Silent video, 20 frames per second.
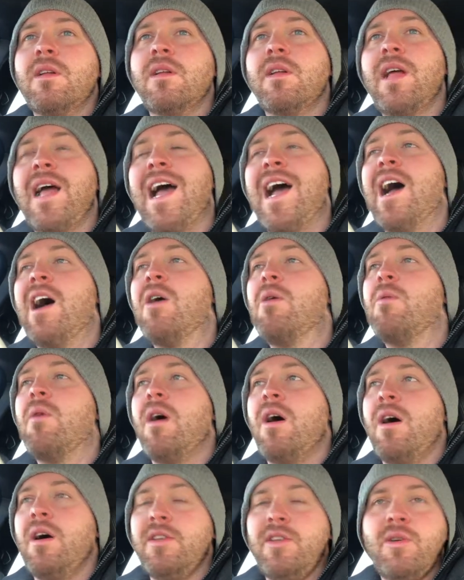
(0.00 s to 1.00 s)
How
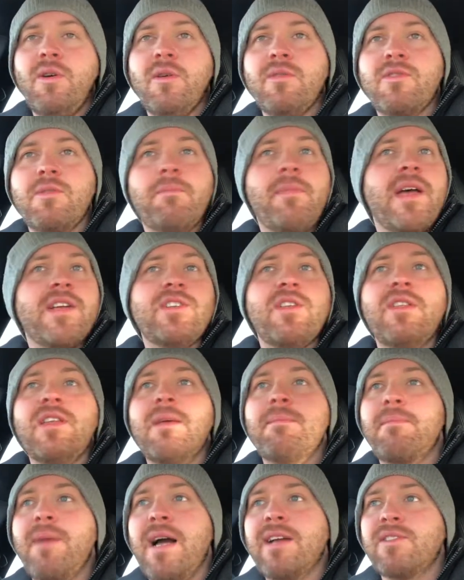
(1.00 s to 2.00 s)
are you going to measure the
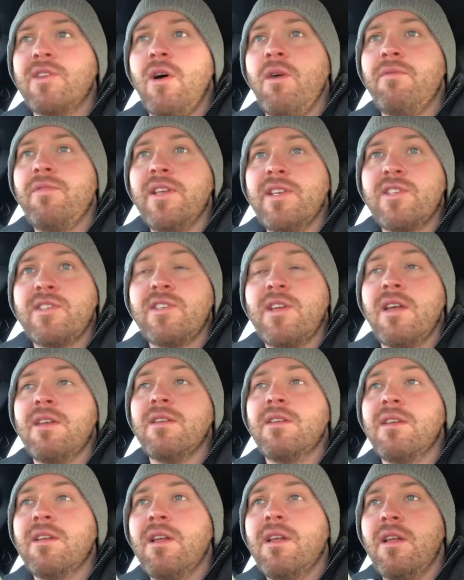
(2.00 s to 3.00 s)
impact of this stunt
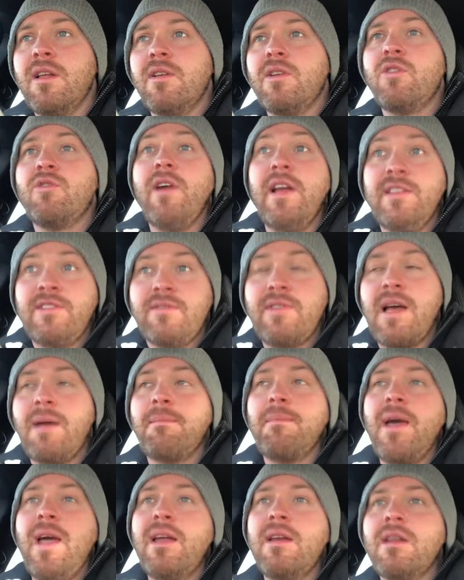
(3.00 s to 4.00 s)
creative
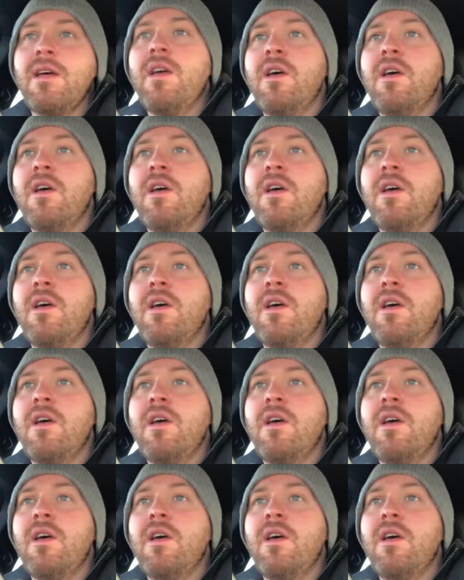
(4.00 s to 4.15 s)
campaign